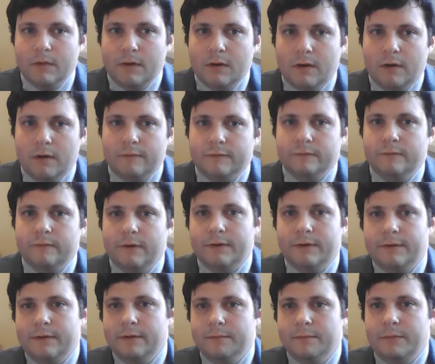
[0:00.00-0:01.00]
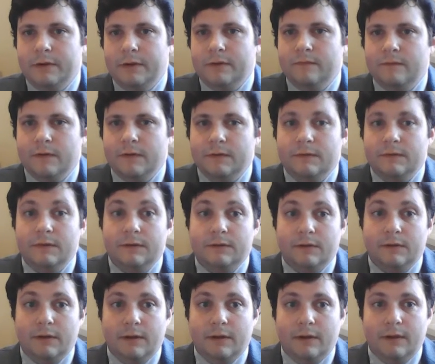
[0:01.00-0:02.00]
after writing had been invented,
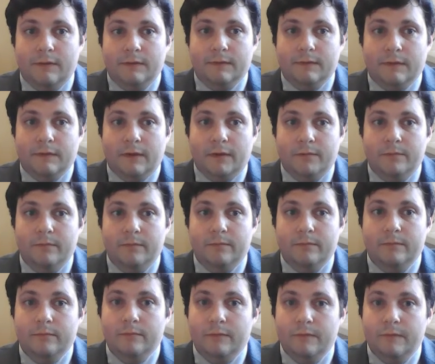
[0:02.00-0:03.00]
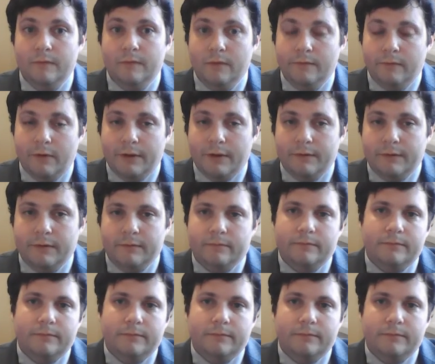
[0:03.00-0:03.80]
and the time before writing,